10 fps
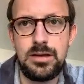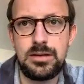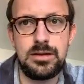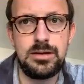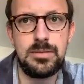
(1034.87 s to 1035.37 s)

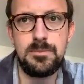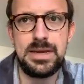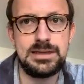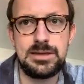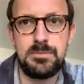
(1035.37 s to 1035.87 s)
the
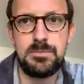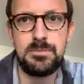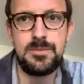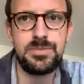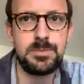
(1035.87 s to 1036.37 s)

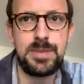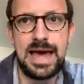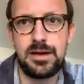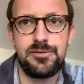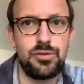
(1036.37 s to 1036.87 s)
minute-to-minute
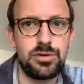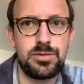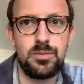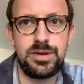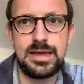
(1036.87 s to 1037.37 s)
back and forth
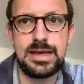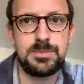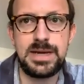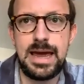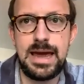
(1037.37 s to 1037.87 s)
with
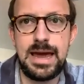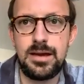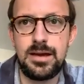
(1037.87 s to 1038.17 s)
SBA